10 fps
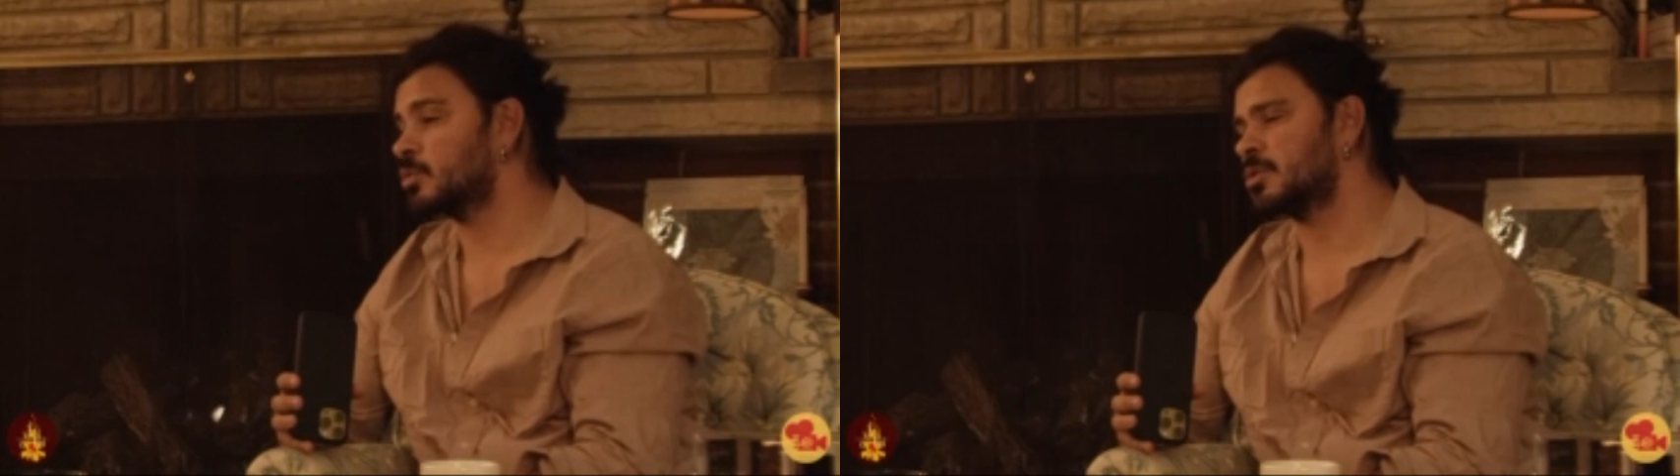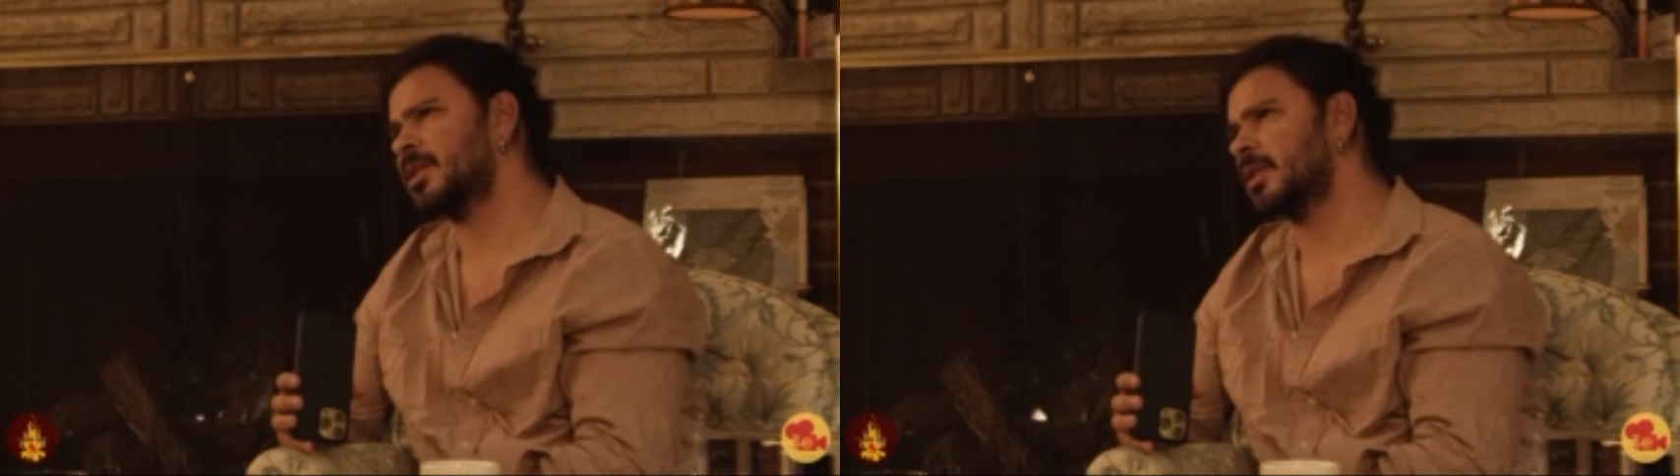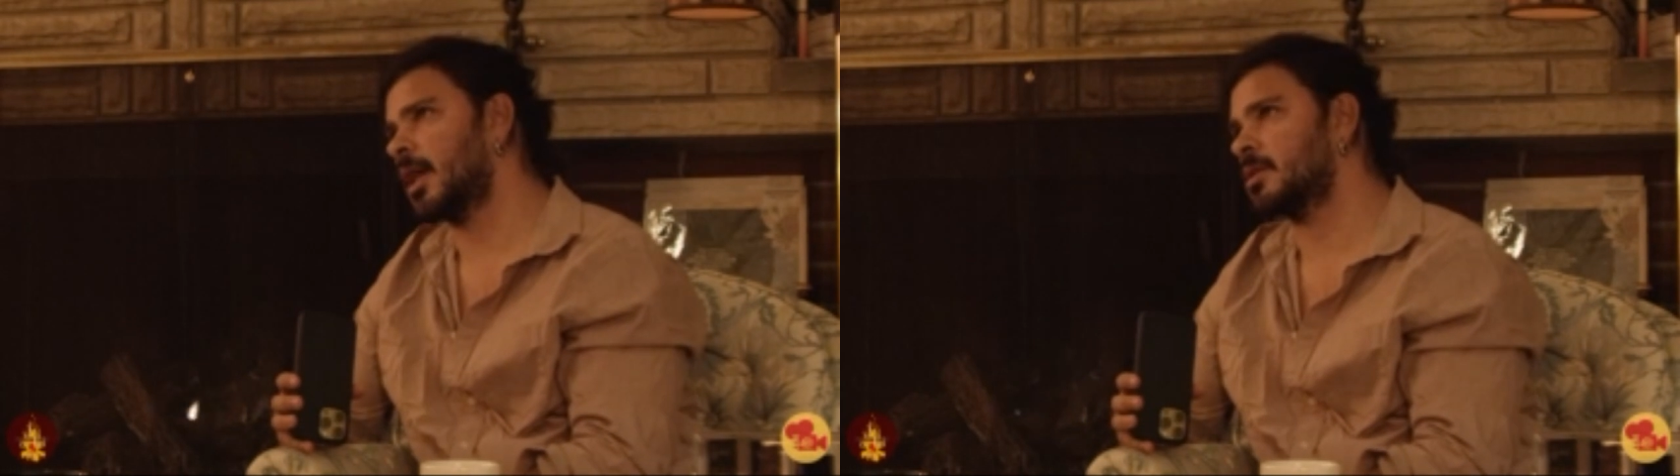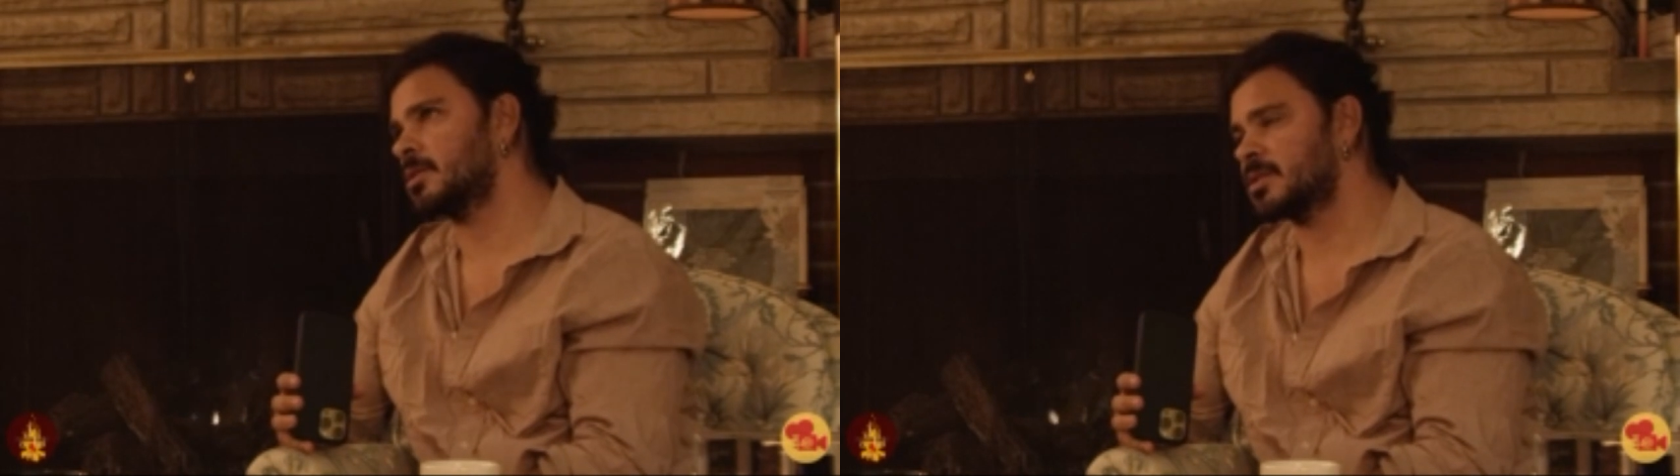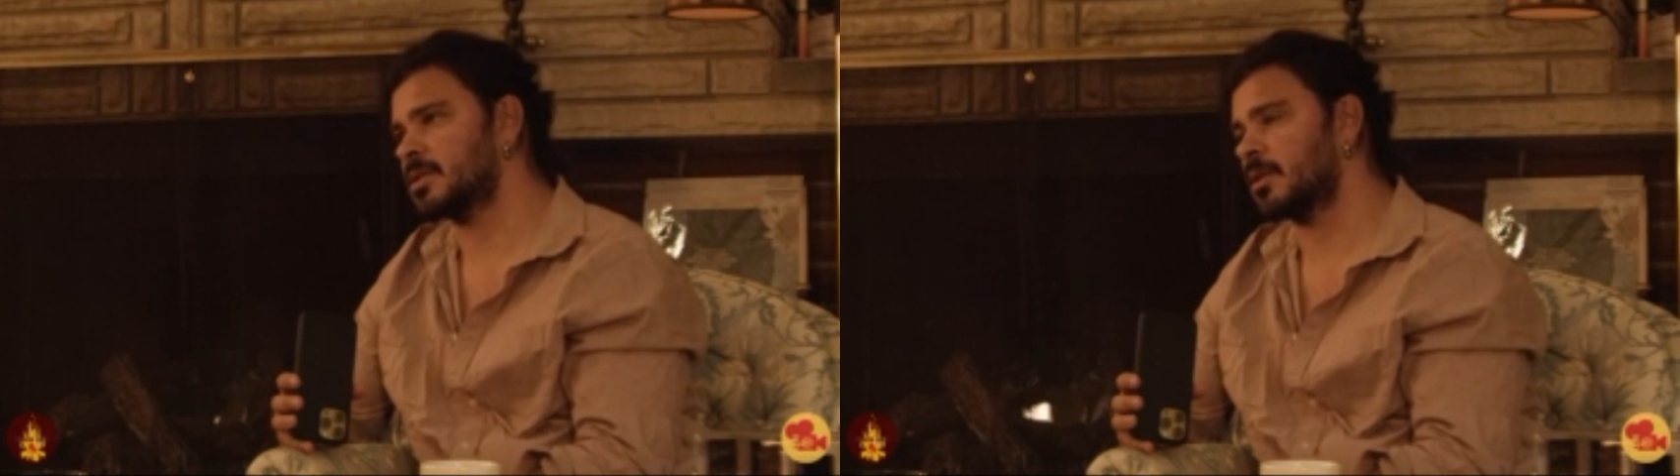which would be a lot
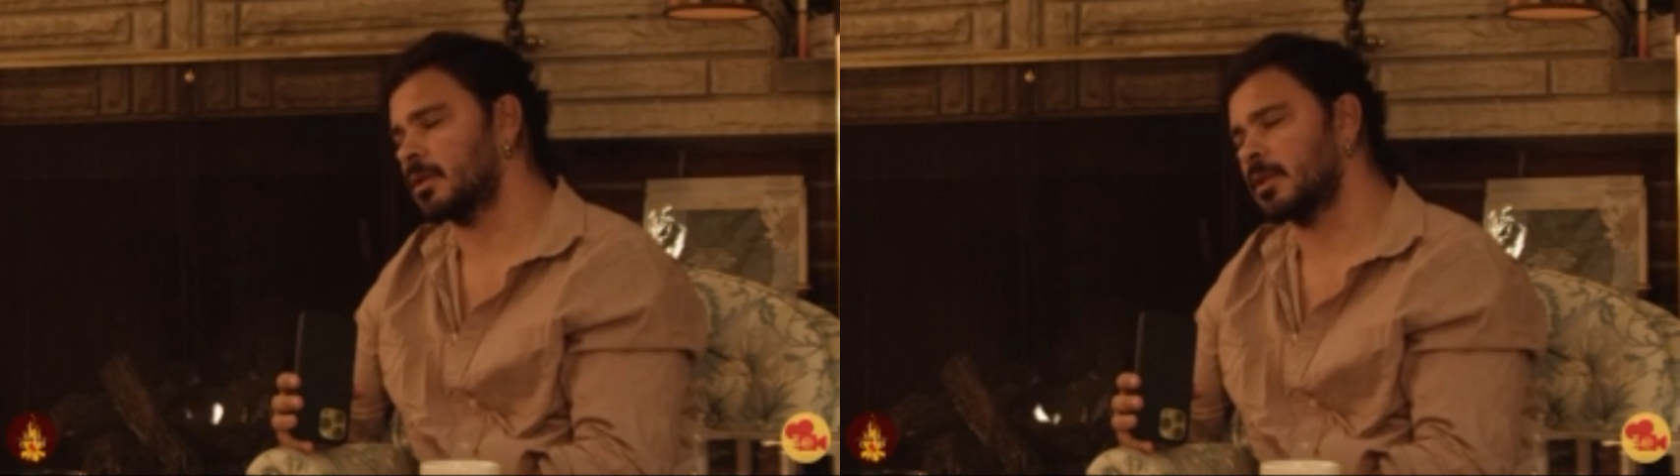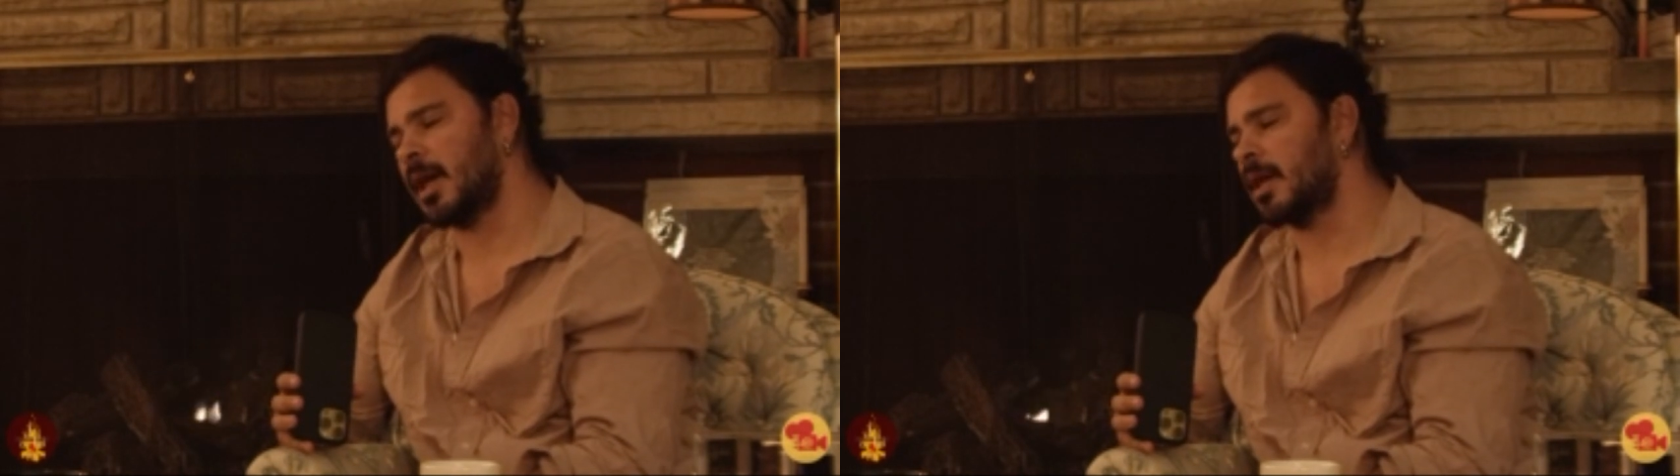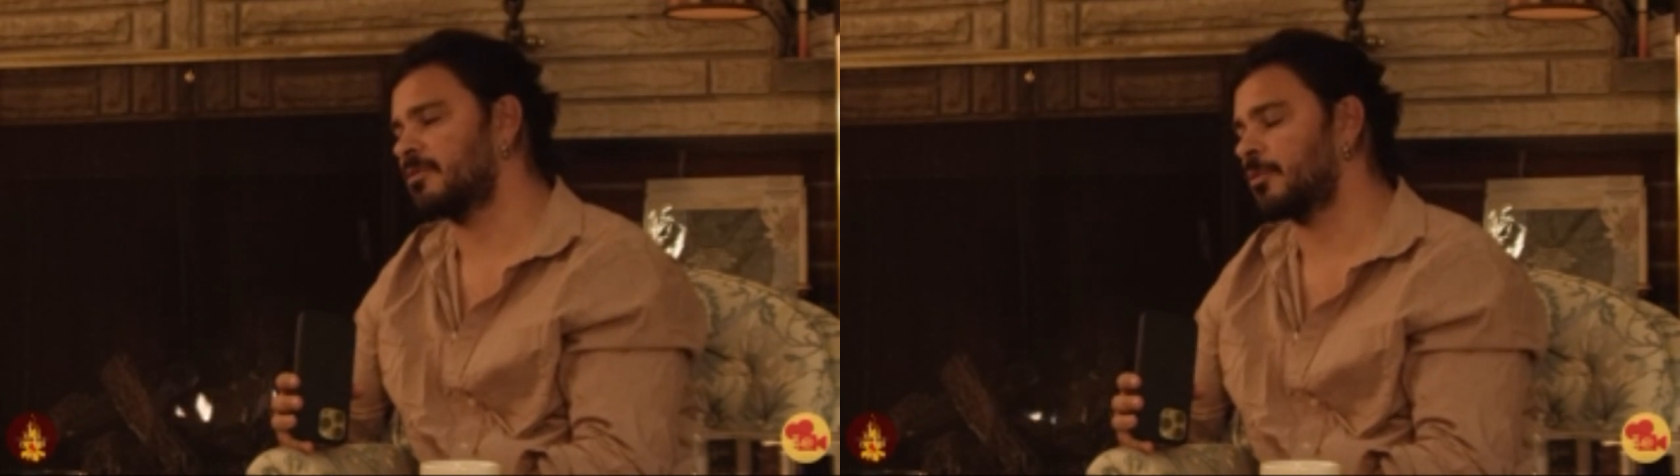of